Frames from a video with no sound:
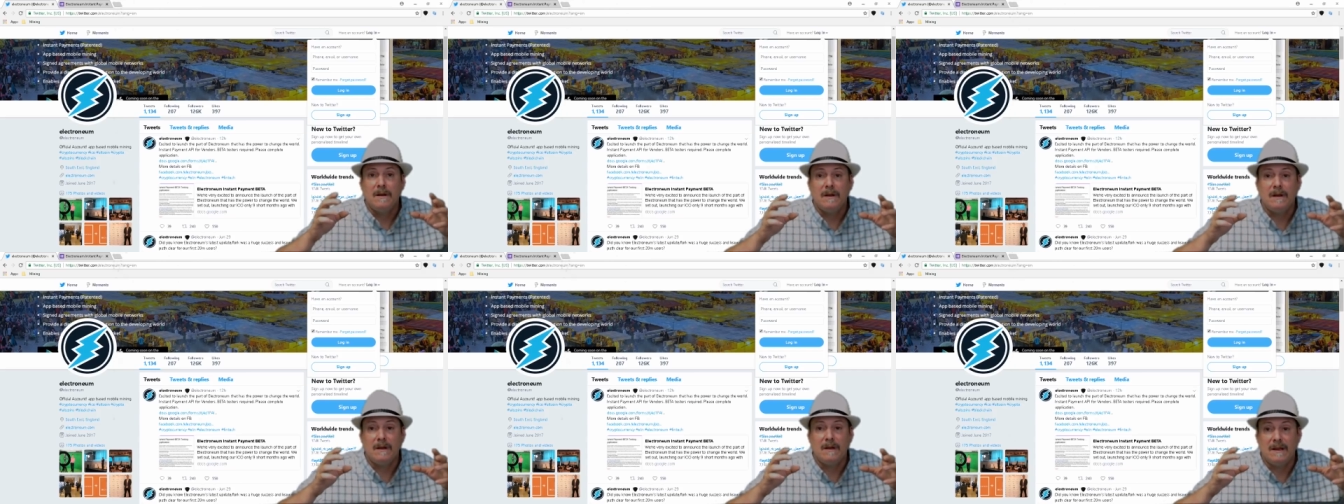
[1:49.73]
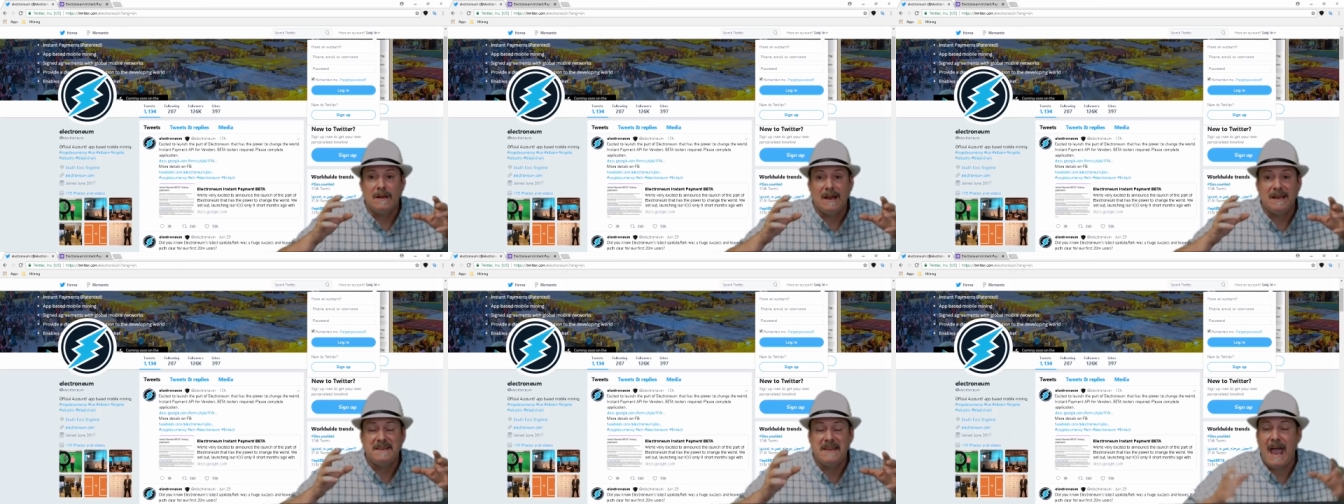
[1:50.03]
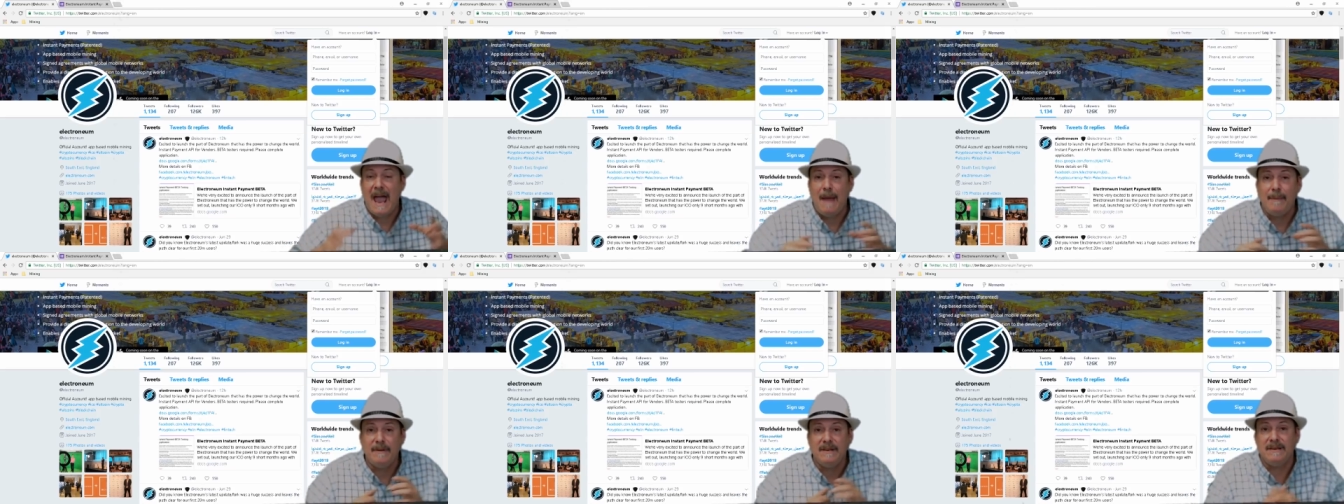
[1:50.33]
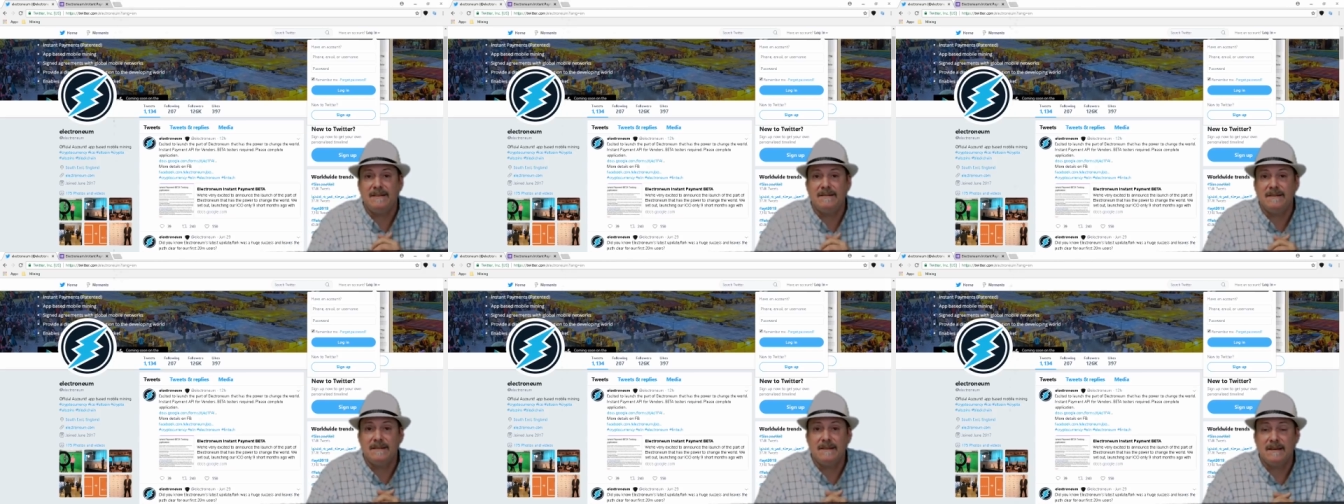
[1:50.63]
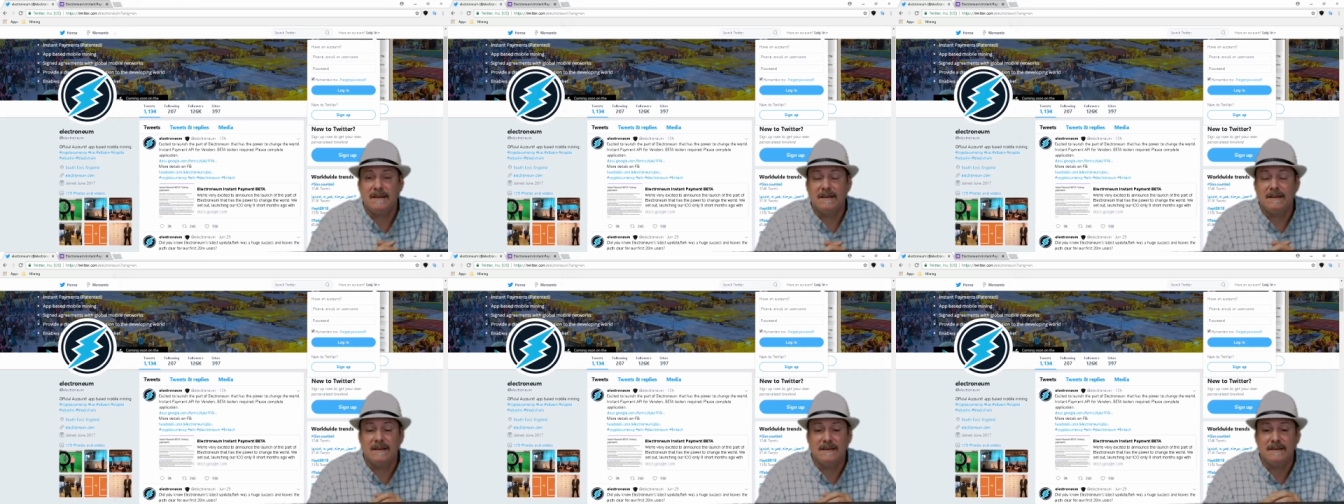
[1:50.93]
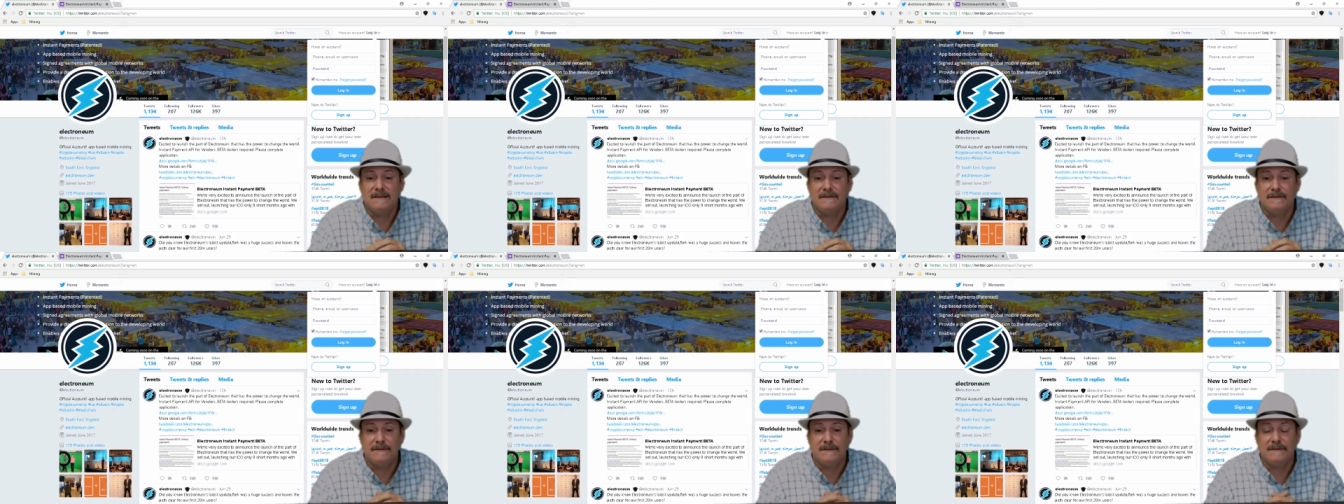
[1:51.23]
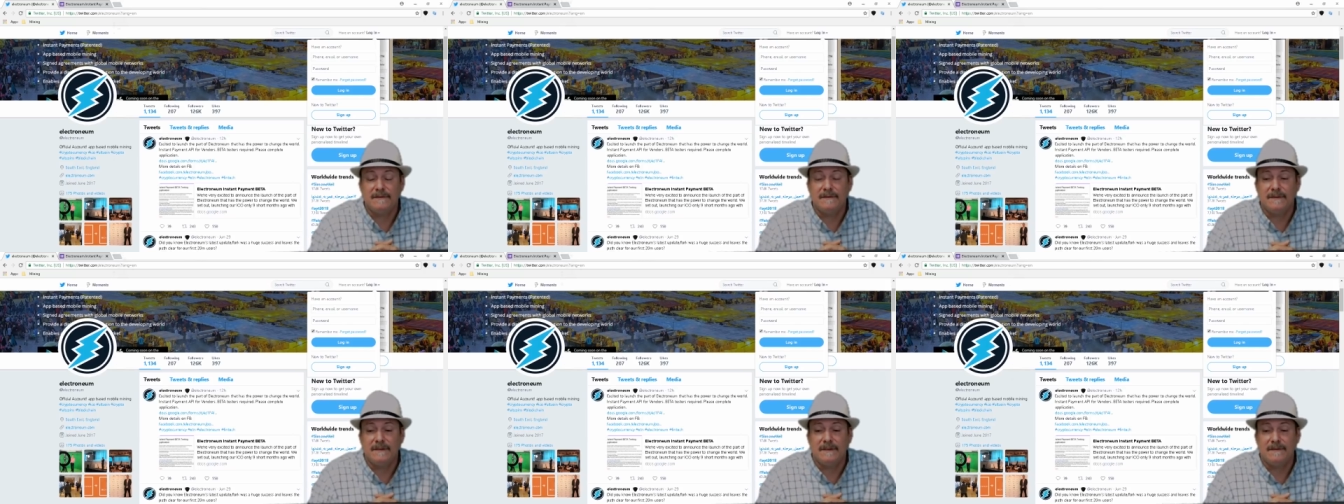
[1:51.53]
uh, a tablet uh,
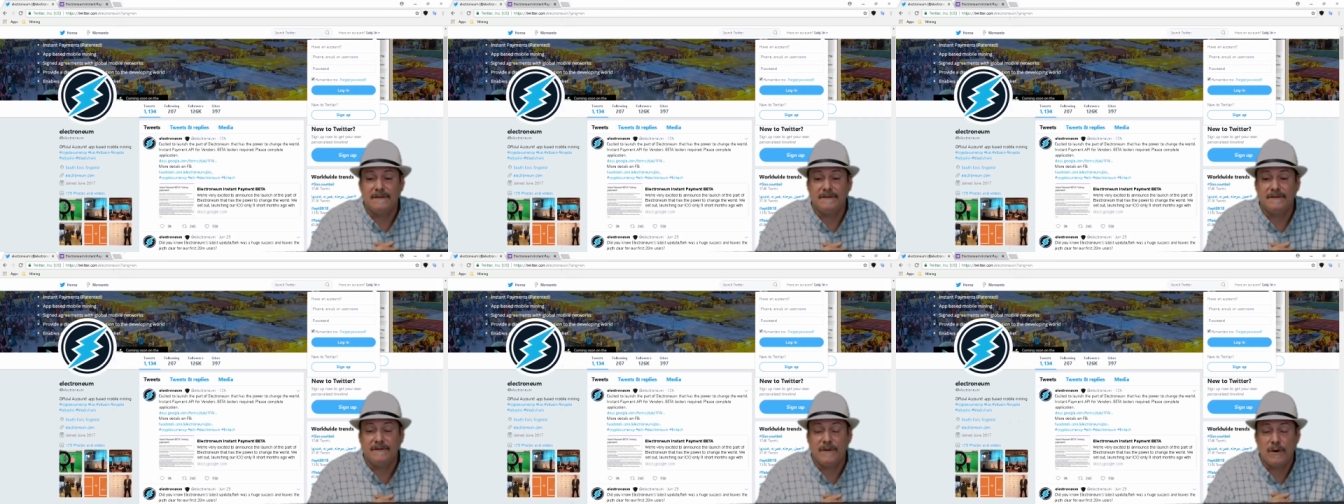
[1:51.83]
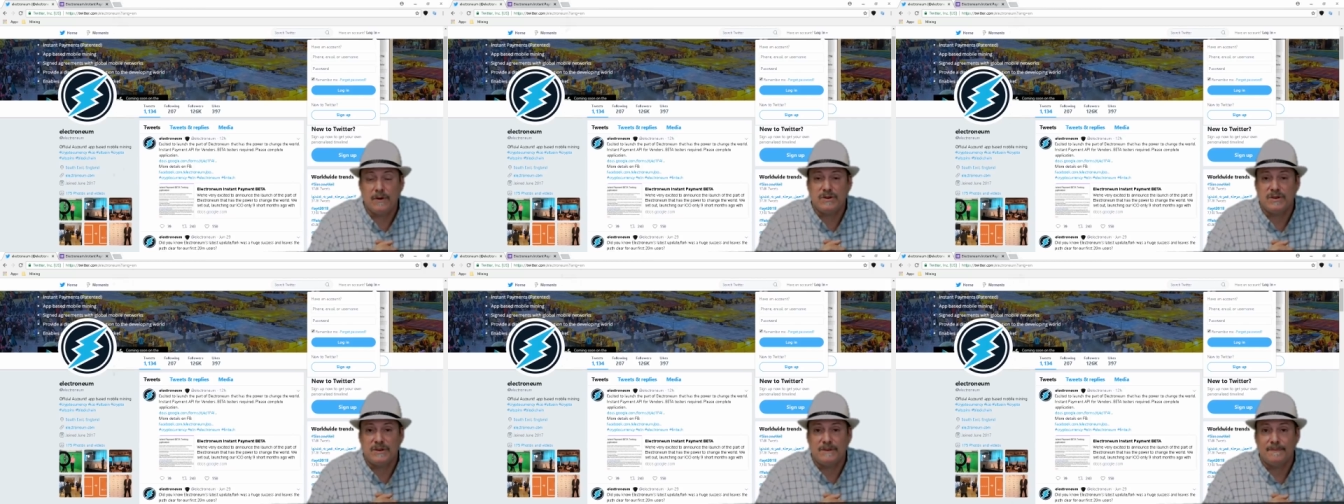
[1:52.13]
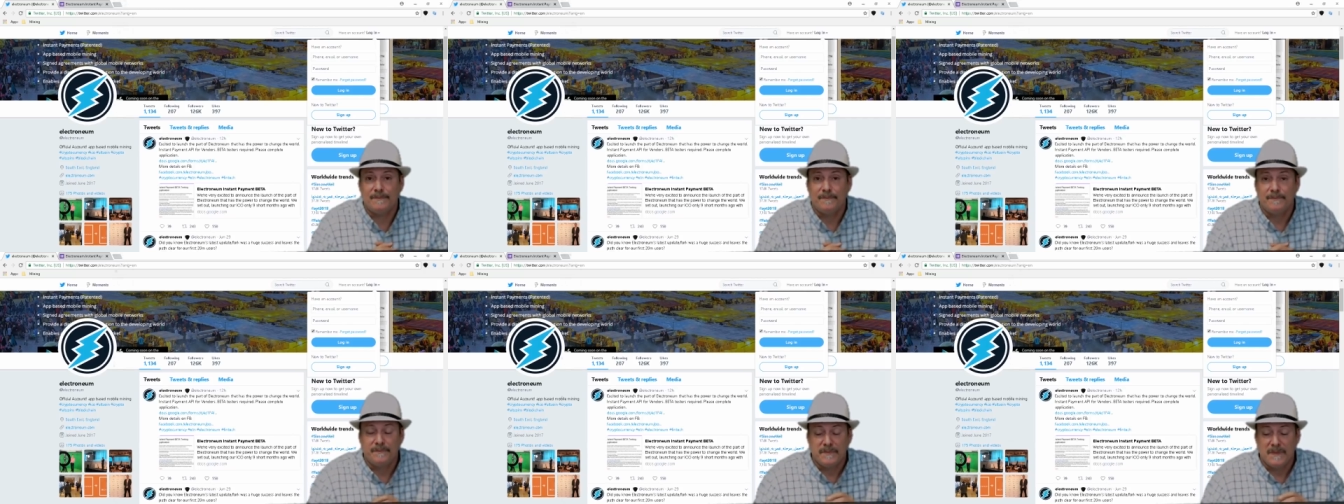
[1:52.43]
version.